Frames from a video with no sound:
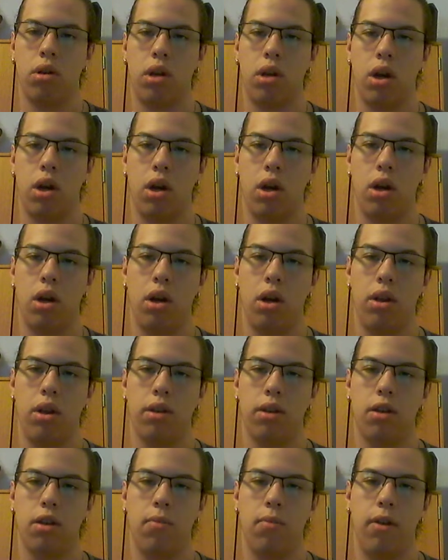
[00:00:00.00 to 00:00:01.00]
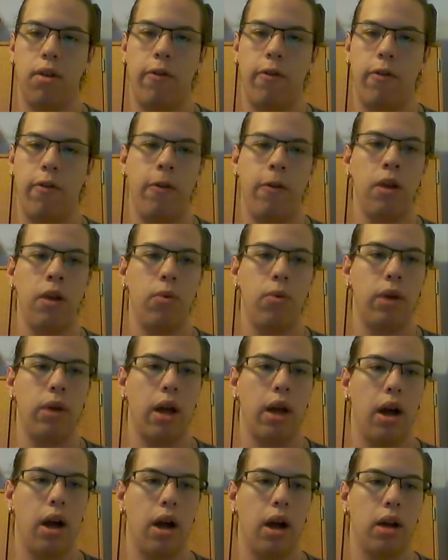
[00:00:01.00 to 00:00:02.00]
Okay, that's how many feet we
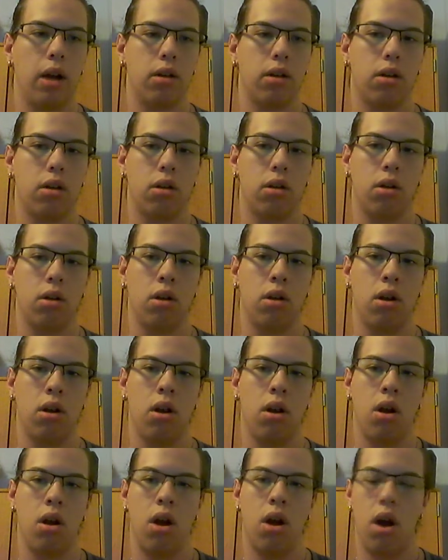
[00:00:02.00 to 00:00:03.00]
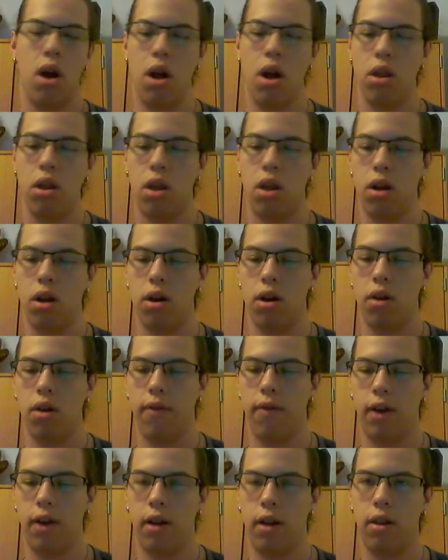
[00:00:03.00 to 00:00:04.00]
got. And then
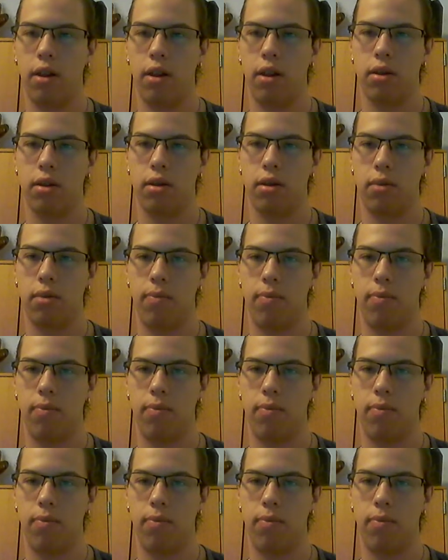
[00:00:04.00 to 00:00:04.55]
divide this